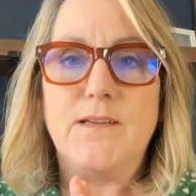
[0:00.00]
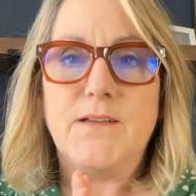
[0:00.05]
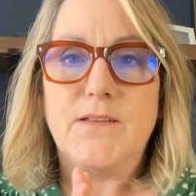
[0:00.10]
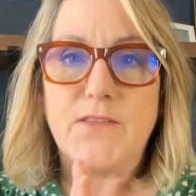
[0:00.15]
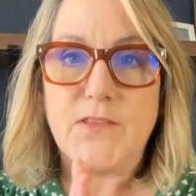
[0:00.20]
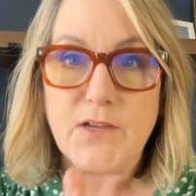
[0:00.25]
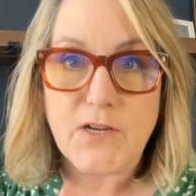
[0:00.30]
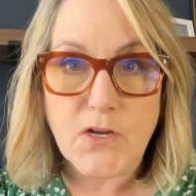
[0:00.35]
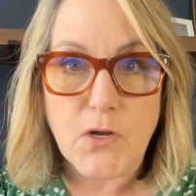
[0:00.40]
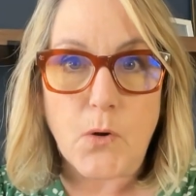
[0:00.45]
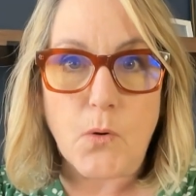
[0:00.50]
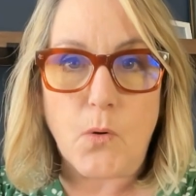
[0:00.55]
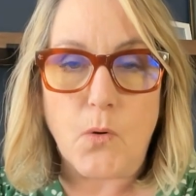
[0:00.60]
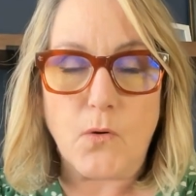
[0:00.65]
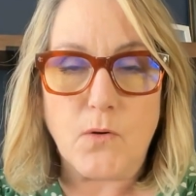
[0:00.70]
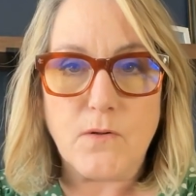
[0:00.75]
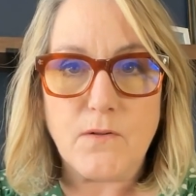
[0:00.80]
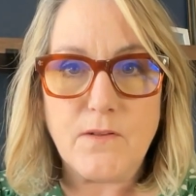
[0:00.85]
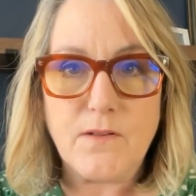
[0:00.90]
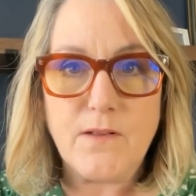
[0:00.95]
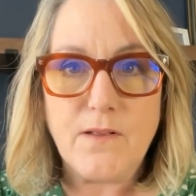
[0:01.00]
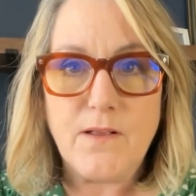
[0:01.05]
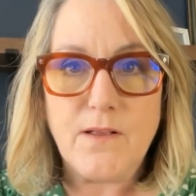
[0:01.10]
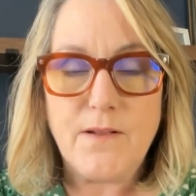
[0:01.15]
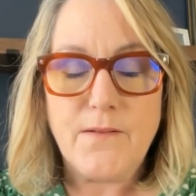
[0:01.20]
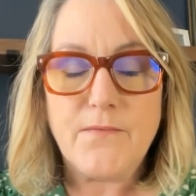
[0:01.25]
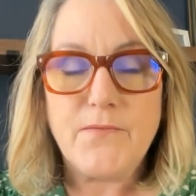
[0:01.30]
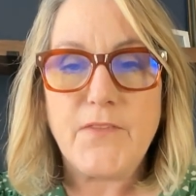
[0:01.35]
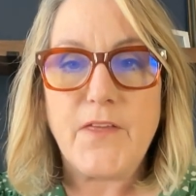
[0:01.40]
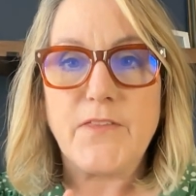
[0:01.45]
the goal
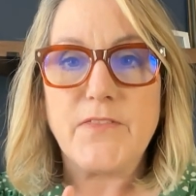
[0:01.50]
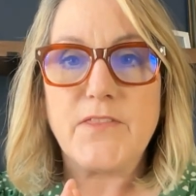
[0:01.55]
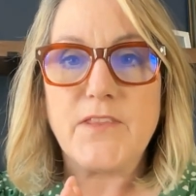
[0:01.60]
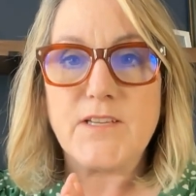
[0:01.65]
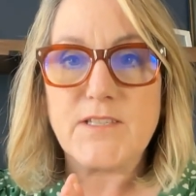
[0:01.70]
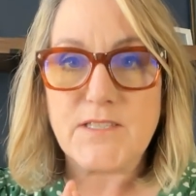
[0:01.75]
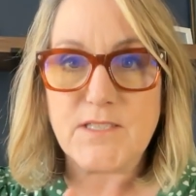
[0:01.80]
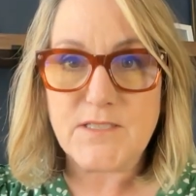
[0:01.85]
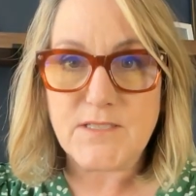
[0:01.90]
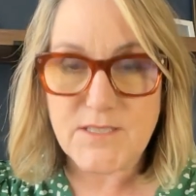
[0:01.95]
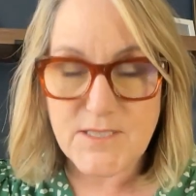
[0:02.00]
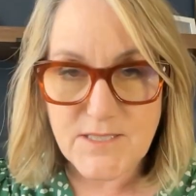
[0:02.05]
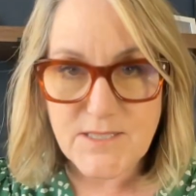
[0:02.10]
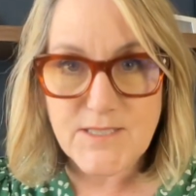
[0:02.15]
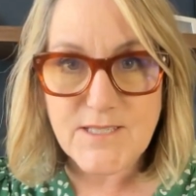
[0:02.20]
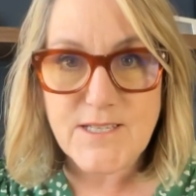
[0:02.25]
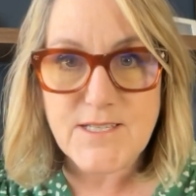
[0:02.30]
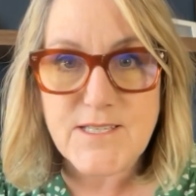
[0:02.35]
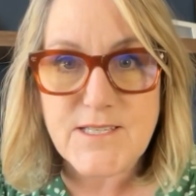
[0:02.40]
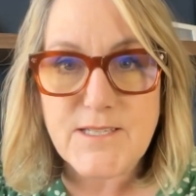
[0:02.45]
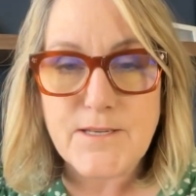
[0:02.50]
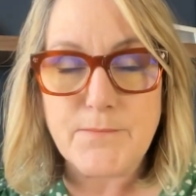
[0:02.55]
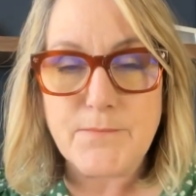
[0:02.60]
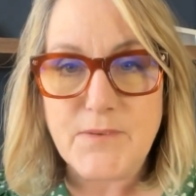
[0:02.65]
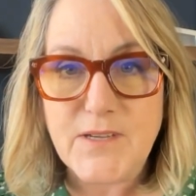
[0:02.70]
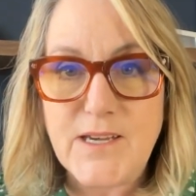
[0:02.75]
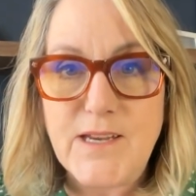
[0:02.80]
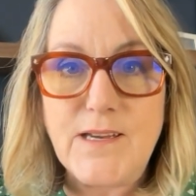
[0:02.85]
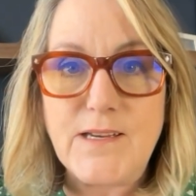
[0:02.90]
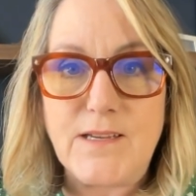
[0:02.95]
that this system
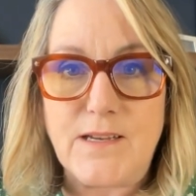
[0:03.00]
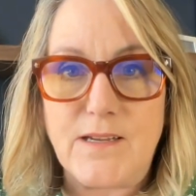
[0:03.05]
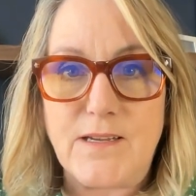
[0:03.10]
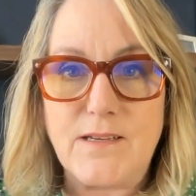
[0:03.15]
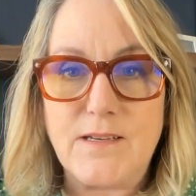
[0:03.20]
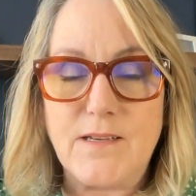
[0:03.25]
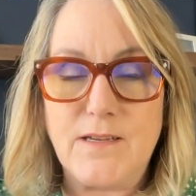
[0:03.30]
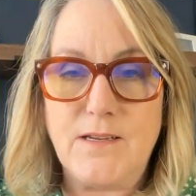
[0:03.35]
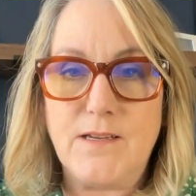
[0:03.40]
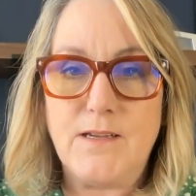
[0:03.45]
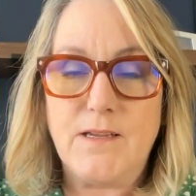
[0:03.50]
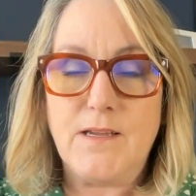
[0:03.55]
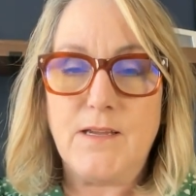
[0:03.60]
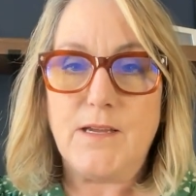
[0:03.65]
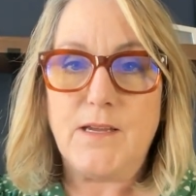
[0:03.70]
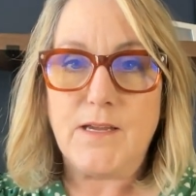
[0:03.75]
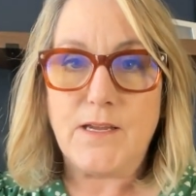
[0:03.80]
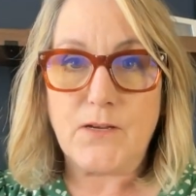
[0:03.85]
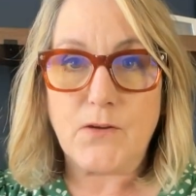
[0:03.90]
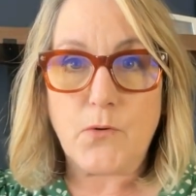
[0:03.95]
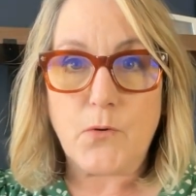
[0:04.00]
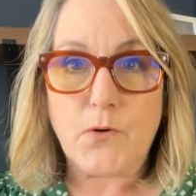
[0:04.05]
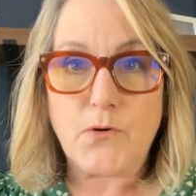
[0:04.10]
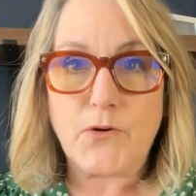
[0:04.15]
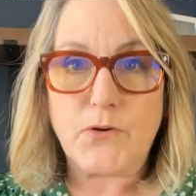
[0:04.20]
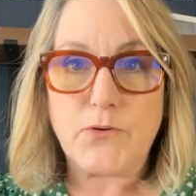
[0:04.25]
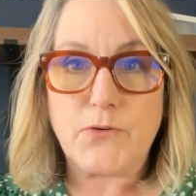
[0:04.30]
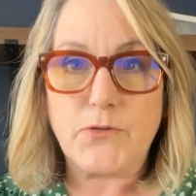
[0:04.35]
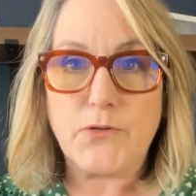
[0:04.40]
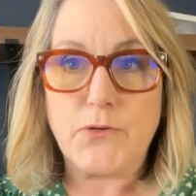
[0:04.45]
needed in
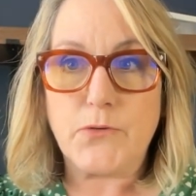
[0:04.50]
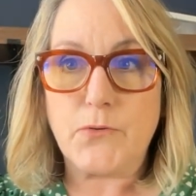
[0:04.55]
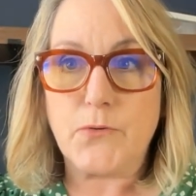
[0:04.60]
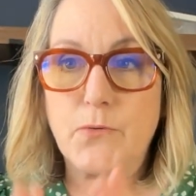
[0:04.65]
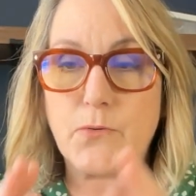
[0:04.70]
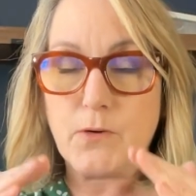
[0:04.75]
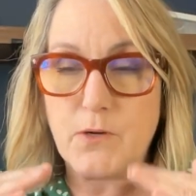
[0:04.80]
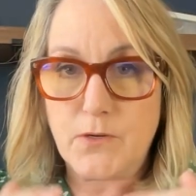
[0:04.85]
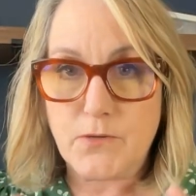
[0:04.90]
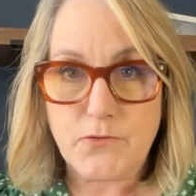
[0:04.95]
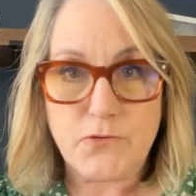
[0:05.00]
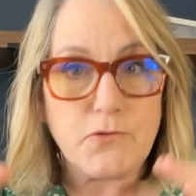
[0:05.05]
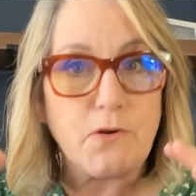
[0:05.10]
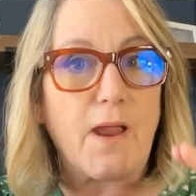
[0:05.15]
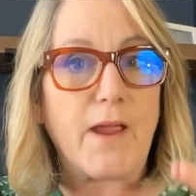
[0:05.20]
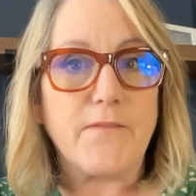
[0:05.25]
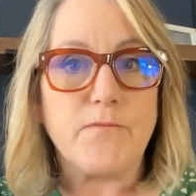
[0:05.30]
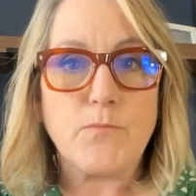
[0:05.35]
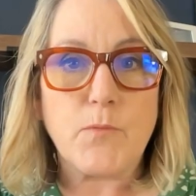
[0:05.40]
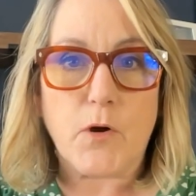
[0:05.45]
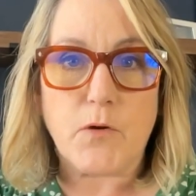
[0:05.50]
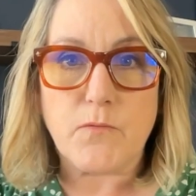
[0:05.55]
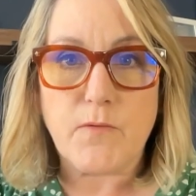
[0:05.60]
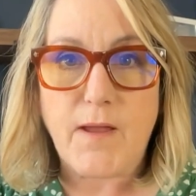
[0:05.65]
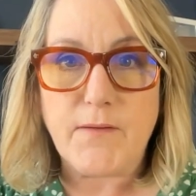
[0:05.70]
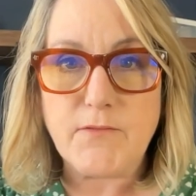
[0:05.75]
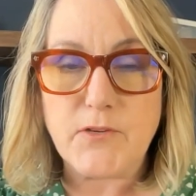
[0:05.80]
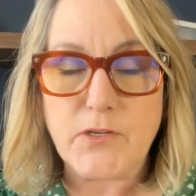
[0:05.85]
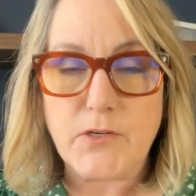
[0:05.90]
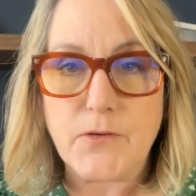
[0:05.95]
order to drive more
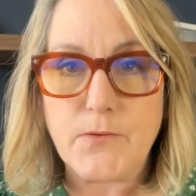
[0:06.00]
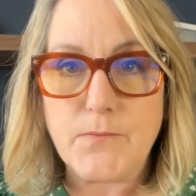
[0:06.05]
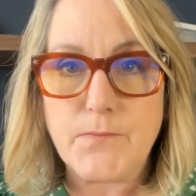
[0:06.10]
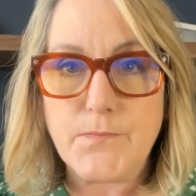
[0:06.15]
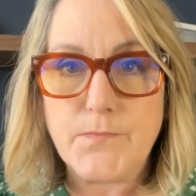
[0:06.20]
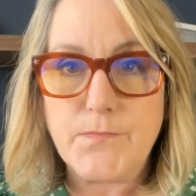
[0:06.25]
revenue.